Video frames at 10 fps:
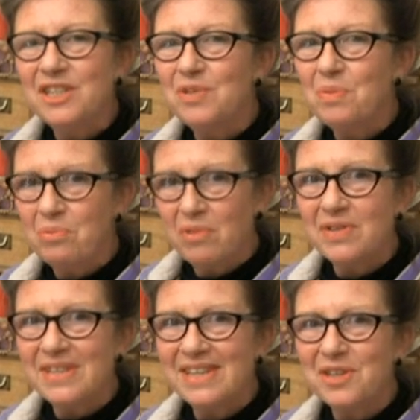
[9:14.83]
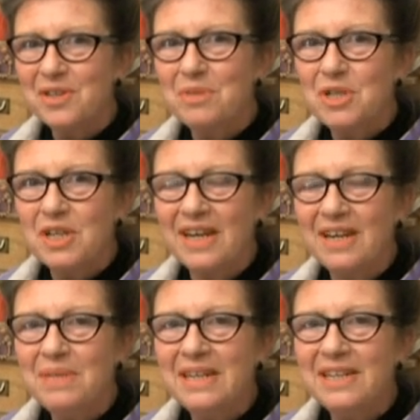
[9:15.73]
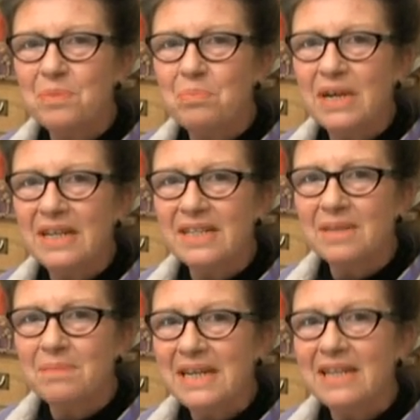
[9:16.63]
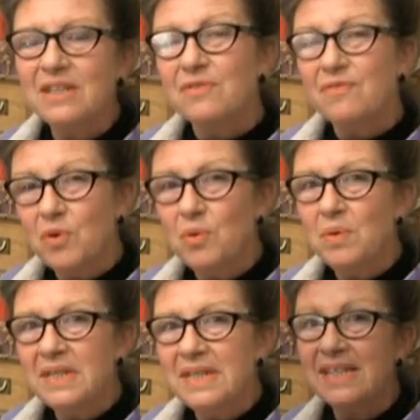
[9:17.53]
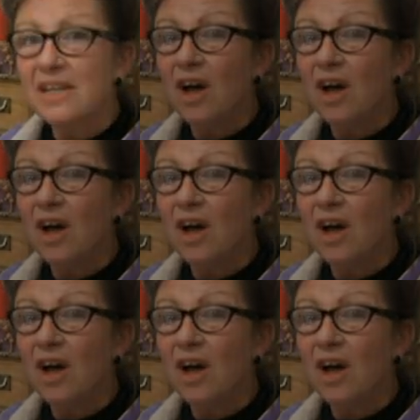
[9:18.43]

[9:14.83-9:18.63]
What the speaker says: to do a process on the machine. We need to bring some needles forward into